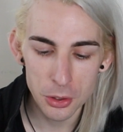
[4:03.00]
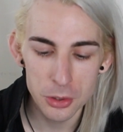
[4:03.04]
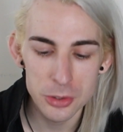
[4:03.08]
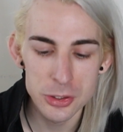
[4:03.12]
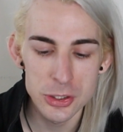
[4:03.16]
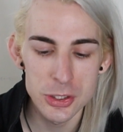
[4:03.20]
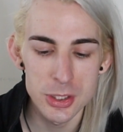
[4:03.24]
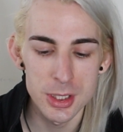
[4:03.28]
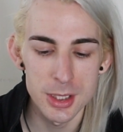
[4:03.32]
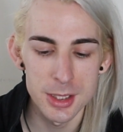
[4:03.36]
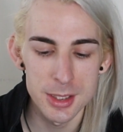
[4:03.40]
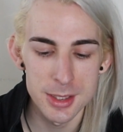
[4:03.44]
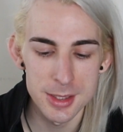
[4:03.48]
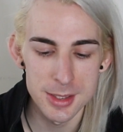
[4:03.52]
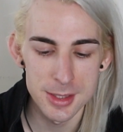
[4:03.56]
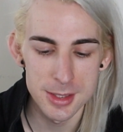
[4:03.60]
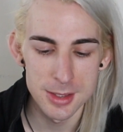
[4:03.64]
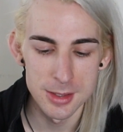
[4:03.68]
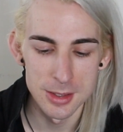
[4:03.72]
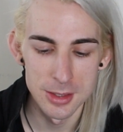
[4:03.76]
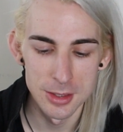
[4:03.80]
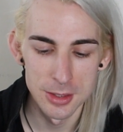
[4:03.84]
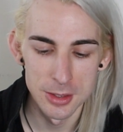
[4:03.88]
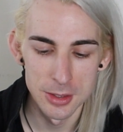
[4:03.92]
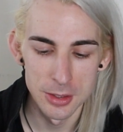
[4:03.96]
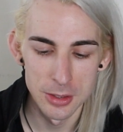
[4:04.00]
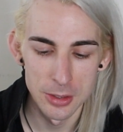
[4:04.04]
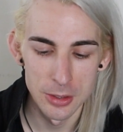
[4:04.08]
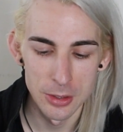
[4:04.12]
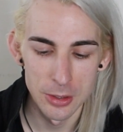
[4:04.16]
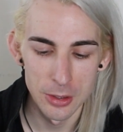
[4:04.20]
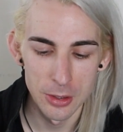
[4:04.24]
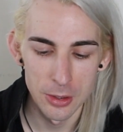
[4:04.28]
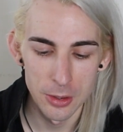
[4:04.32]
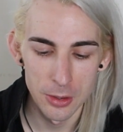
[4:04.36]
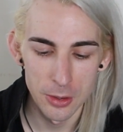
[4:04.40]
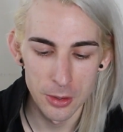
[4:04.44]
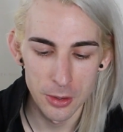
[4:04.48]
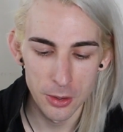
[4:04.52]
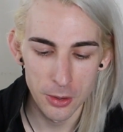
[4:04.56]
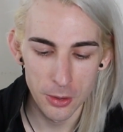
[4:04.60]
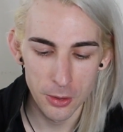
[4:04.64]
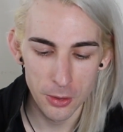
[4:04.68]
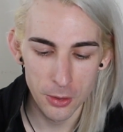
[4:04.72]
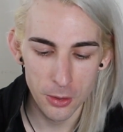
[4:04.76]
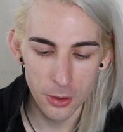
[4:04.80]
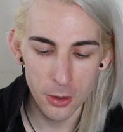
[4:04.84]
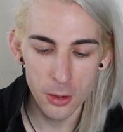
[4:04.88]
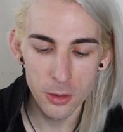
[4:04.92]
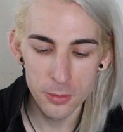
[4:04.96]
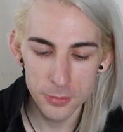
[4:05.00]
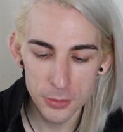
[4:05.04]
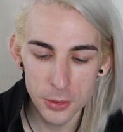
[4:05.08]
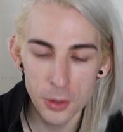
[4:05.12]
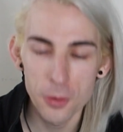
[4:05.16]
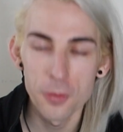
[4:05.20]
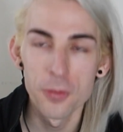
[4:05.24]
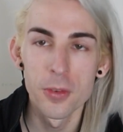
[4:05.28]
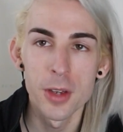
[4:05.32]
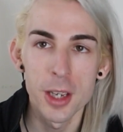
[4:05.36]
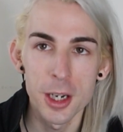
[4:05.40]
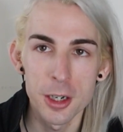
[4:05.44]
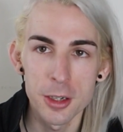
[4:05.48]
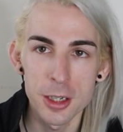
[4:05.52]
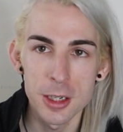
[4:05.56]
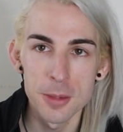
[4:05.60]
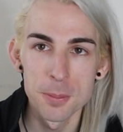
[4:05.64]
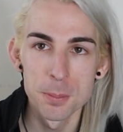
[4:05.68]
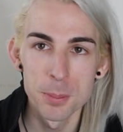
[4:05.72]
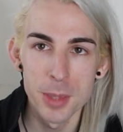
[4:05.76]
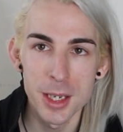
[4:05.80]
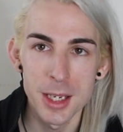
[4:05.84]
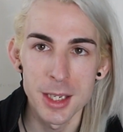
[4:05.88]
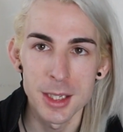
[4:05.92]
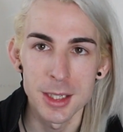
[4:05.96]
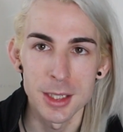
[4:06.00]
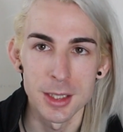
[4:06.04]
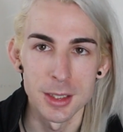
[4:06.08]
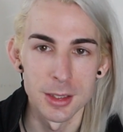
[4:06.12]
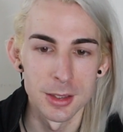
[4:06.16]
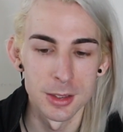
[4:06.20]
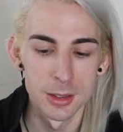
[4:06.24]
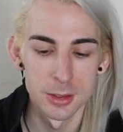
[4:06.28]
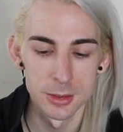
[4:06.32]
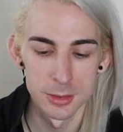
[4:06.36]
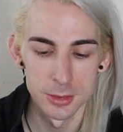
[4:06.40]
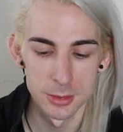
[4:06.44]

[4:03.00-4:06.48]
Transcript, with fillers: conscious of your very being.